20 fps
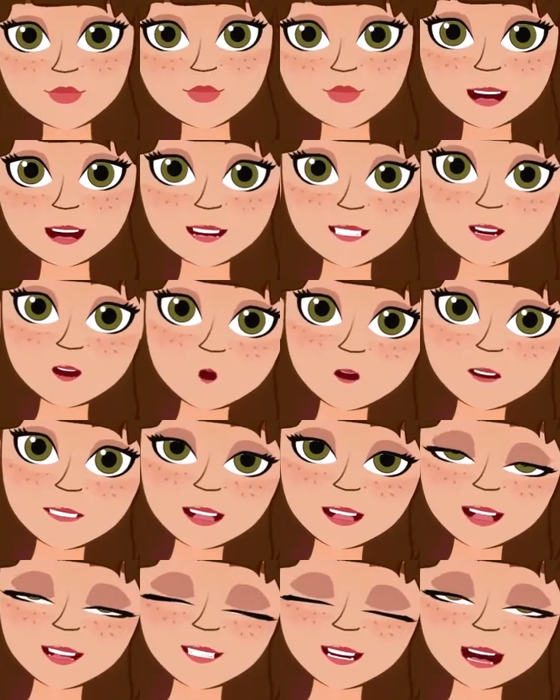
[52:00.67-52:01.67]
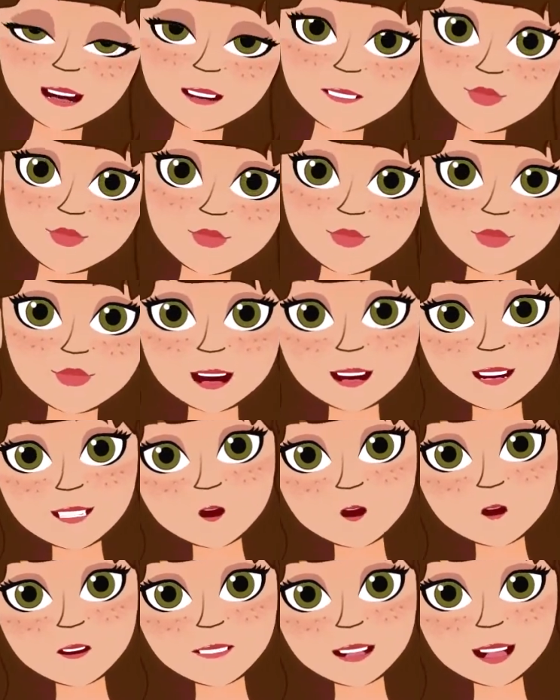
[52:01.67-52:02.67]
After that incident, the
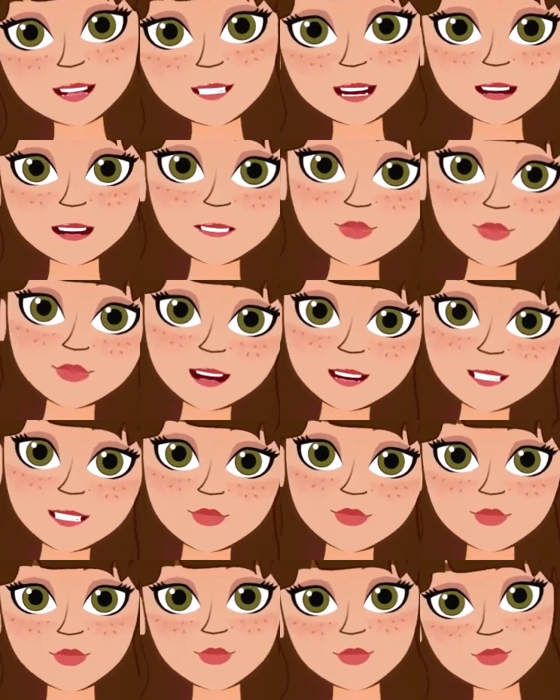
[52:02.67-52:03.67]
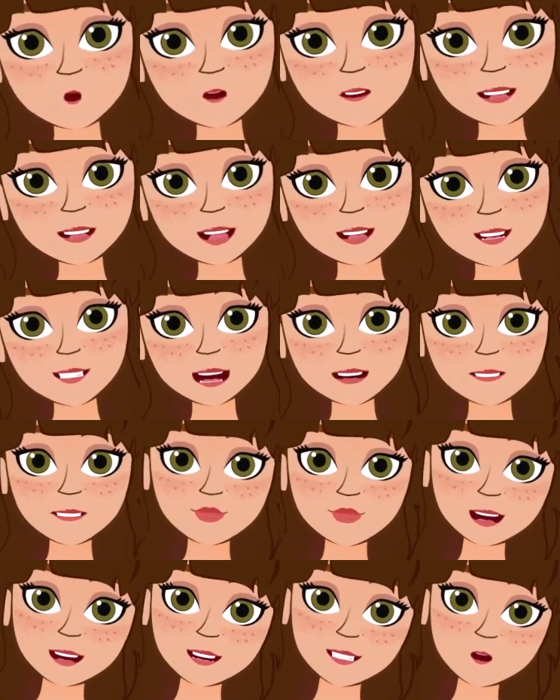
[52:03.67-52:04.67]
manager called me in and praised me
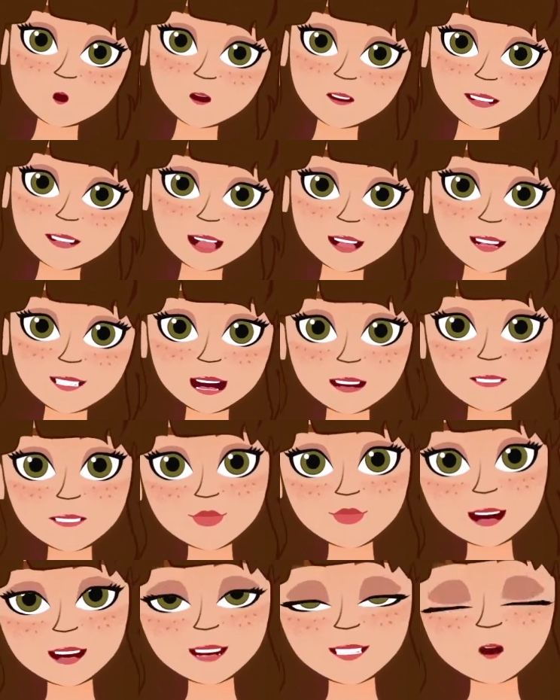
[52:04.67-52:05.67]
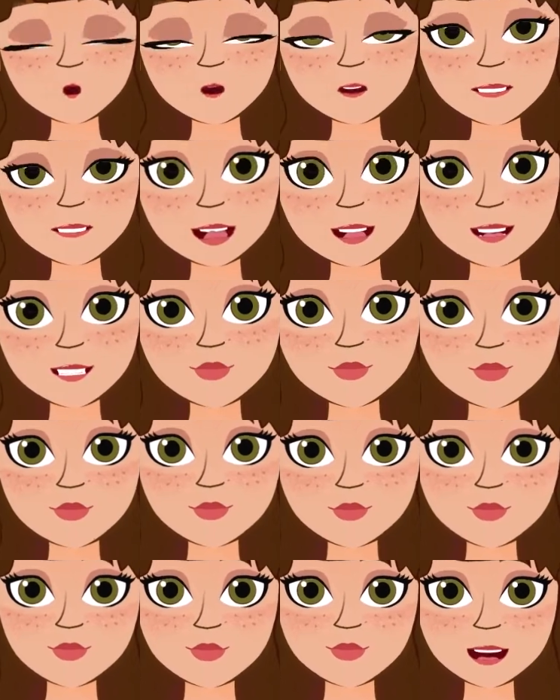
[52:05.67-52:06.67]
for saving the patient's life that day.
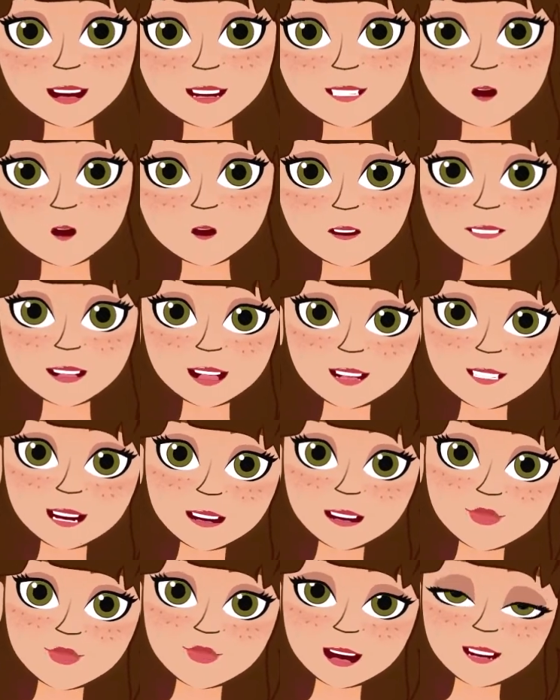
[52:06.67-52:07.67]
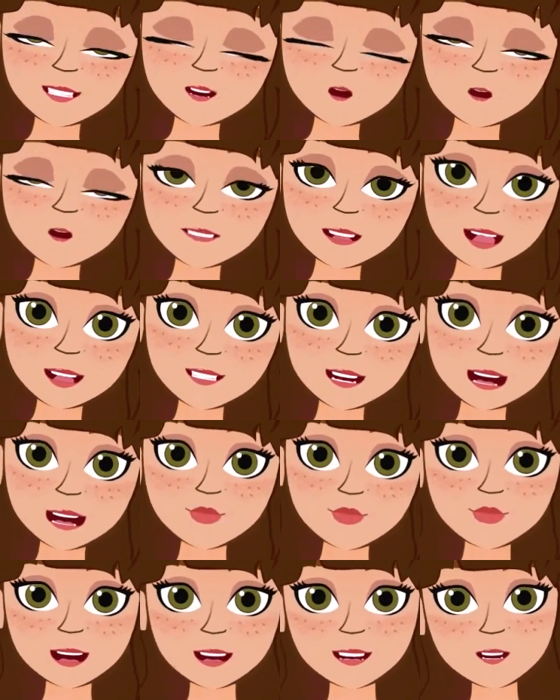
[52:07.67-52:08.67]
I was still a long way from
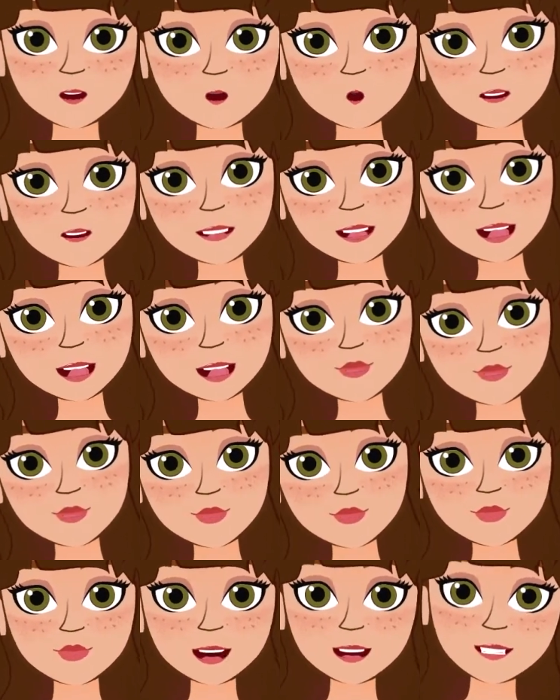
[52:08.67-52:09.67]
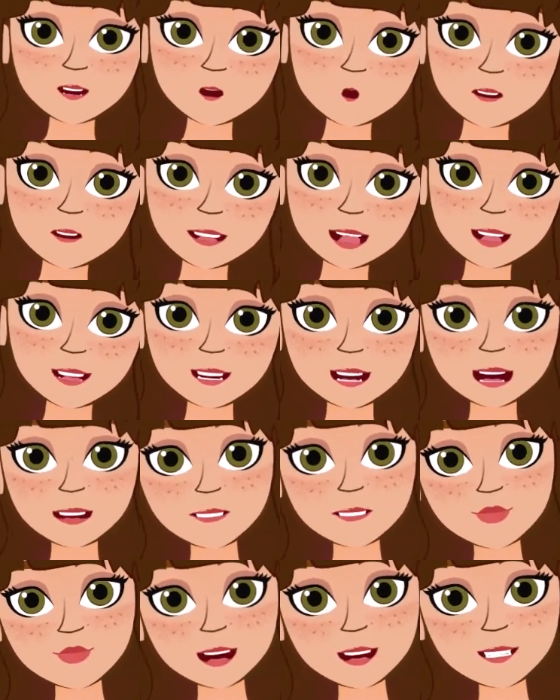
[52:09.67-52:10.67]
achieving my dreams, but I had a good head
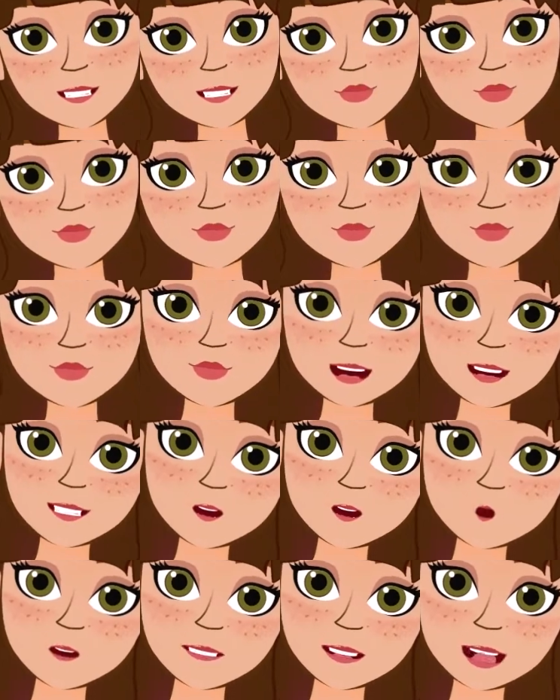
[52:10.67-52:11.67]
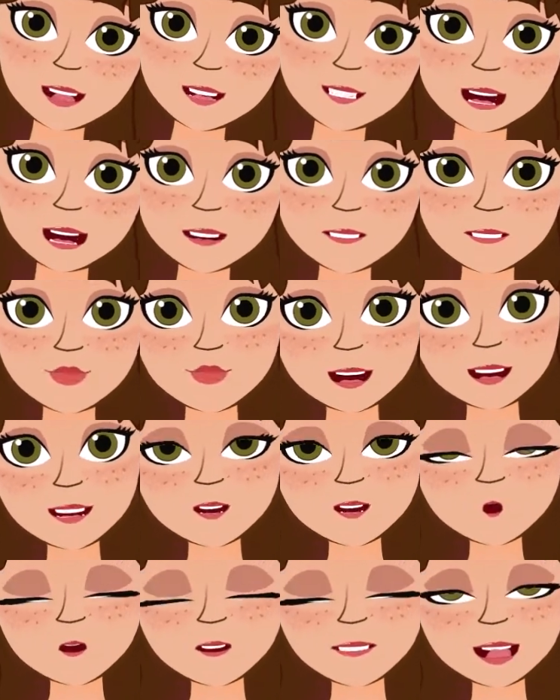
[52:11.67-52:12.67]
start, and the neighborhood gang
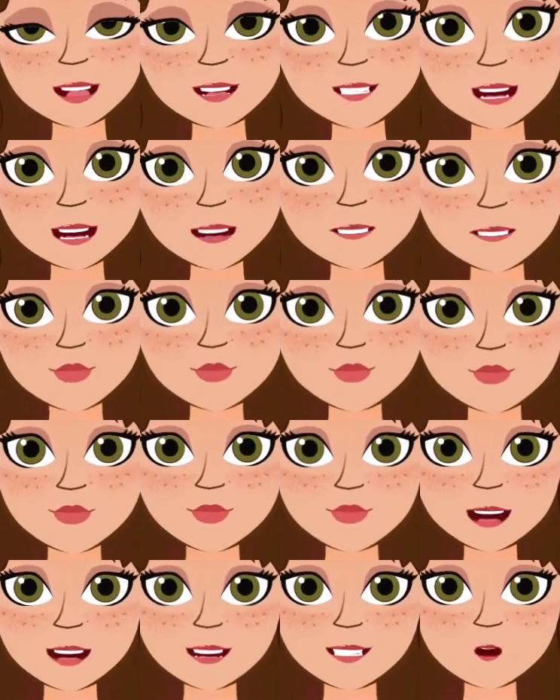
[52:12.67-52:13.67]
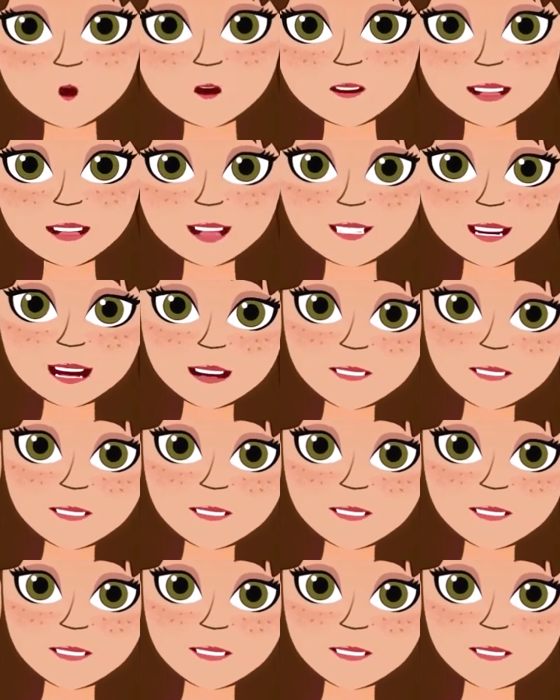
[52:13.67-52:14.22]
began calling me the Mercy